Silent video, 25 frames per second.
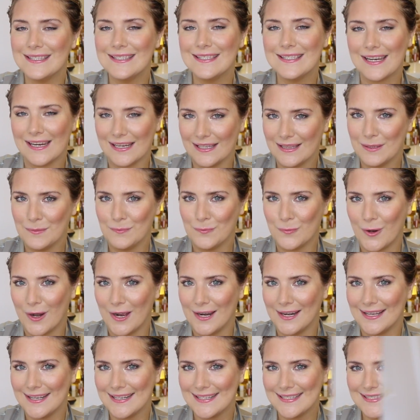styling
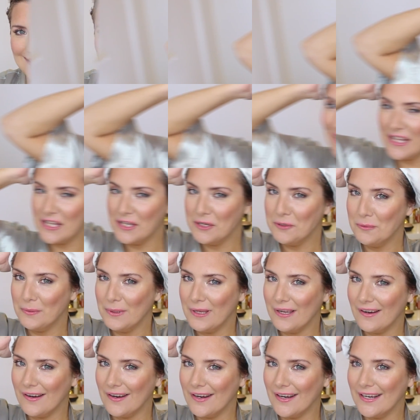products. All right, here
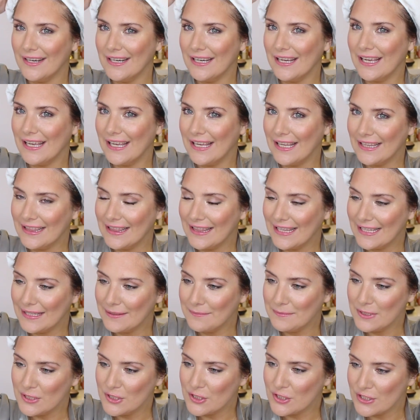we are.
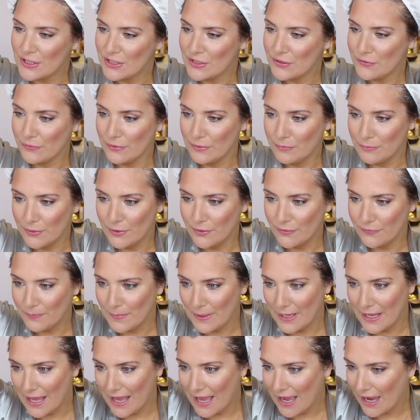Let me just remove
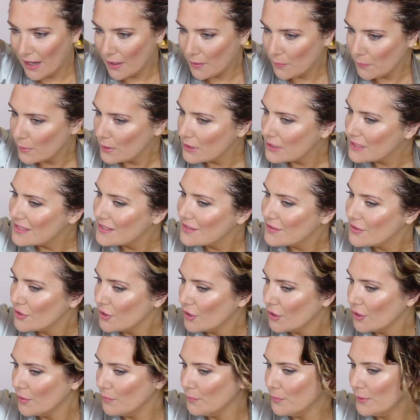my aqueous
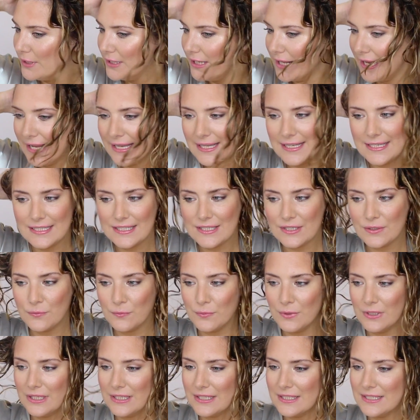turban and
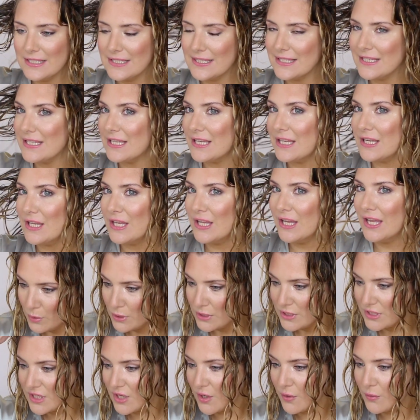we can see
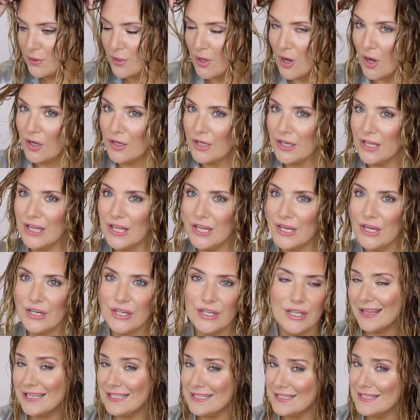what's going on
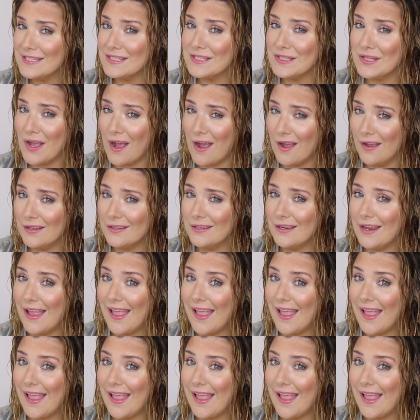here. This is not